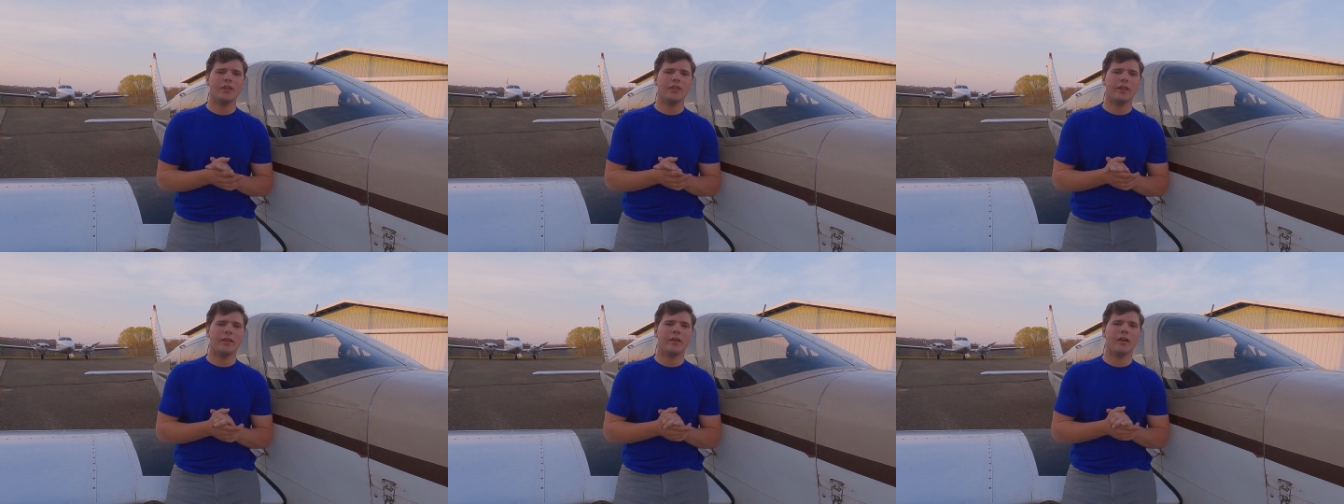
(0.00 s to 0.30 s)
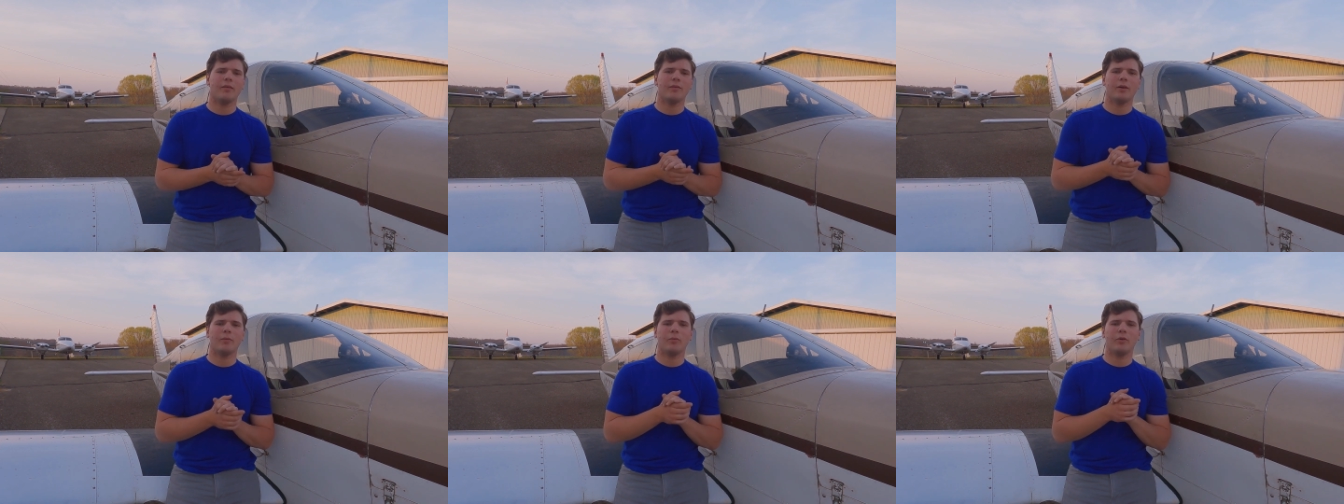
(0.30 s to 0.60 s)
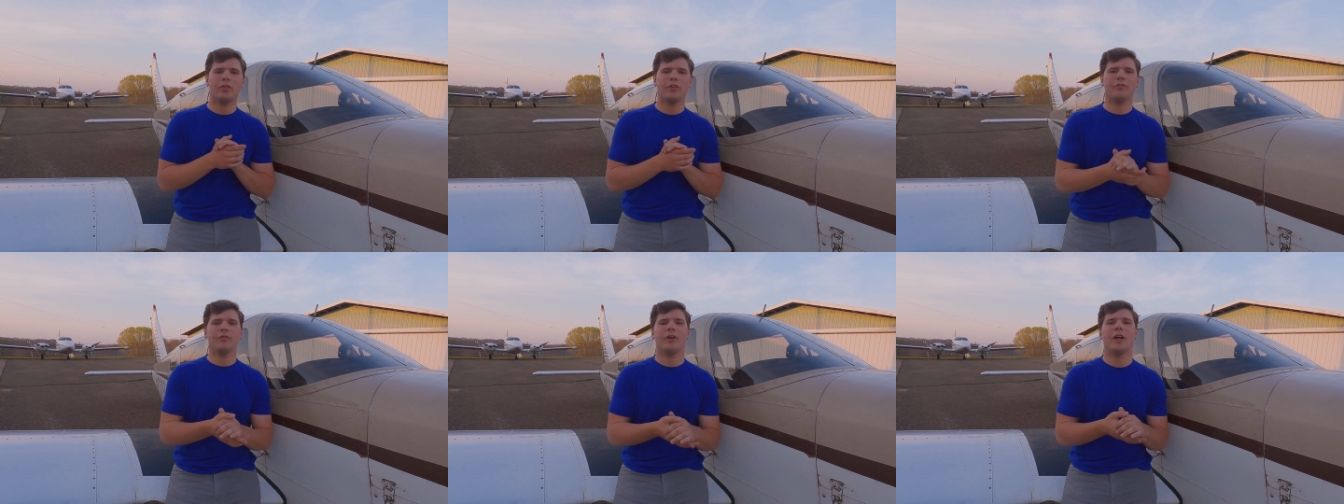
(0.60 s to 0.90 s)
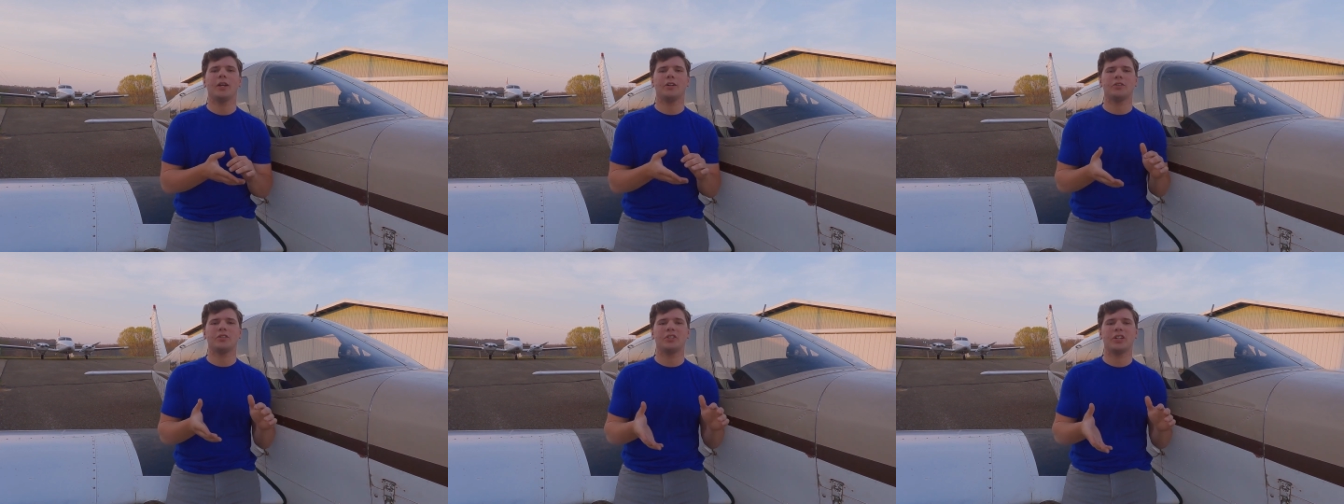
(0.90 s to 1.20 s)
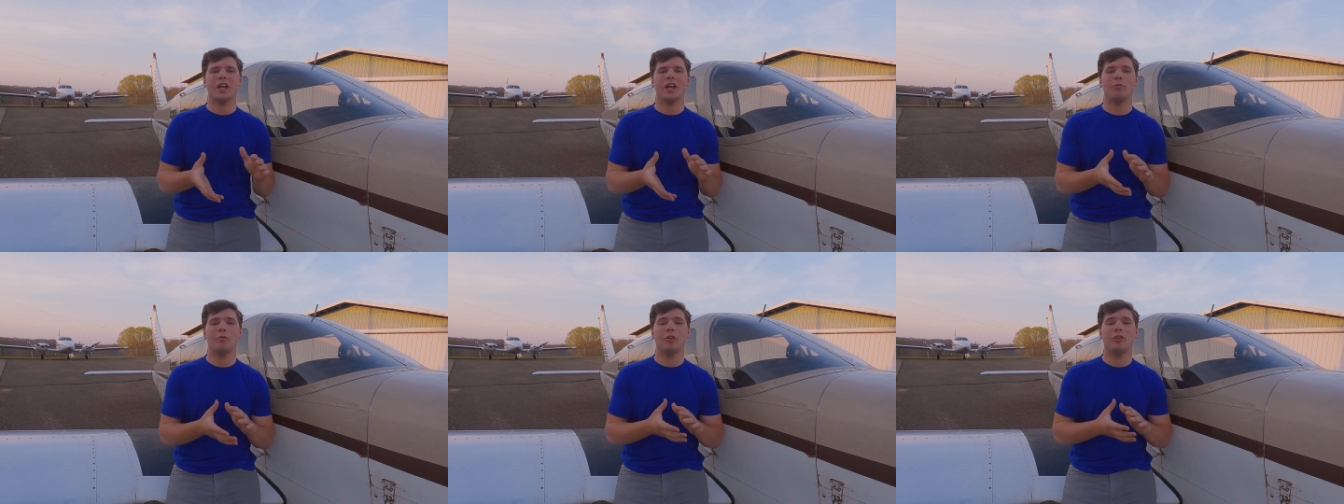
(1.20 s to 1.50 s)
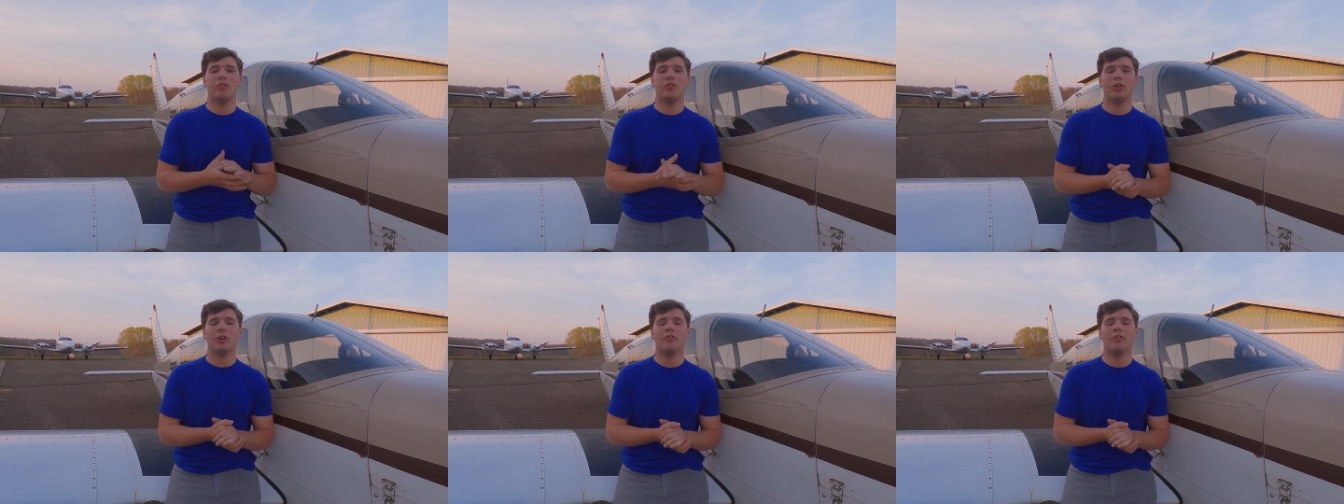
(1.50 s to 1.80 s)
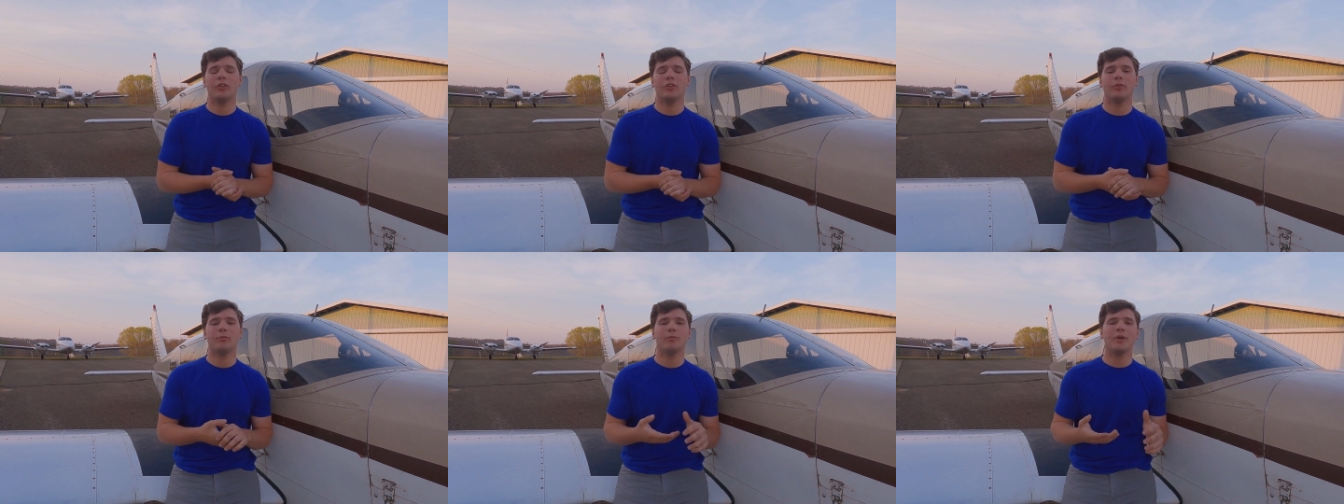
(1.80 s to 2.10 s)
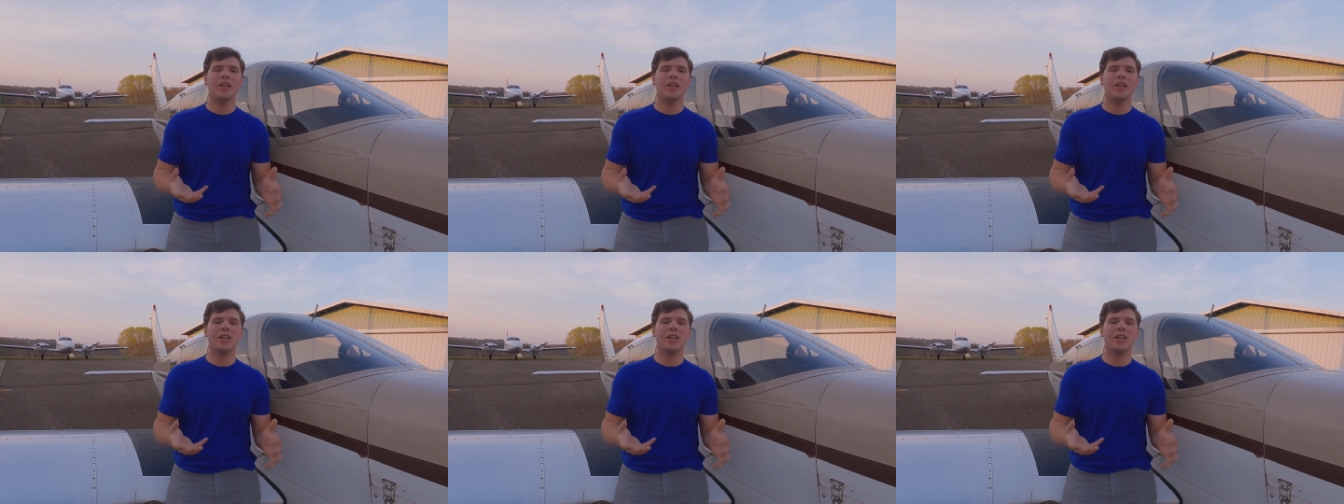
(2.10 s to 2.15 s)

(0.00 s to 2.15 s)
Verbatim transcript: and they come up with your factor time and service.